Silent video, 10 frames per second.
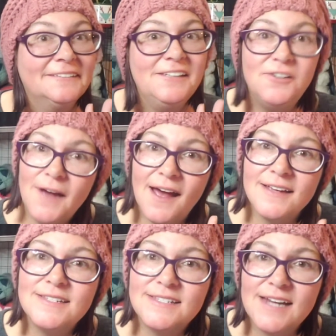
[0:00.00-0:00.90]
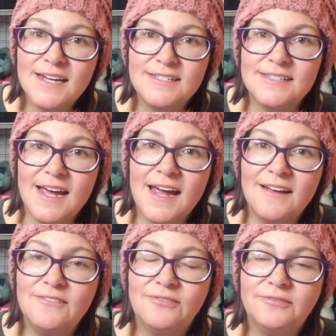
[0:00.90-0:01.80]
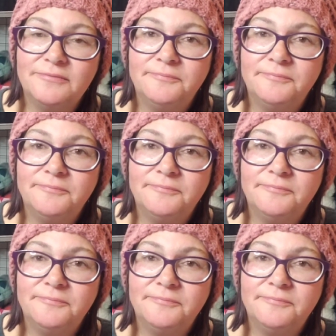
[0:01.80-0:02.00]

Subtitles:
You guys stay safe.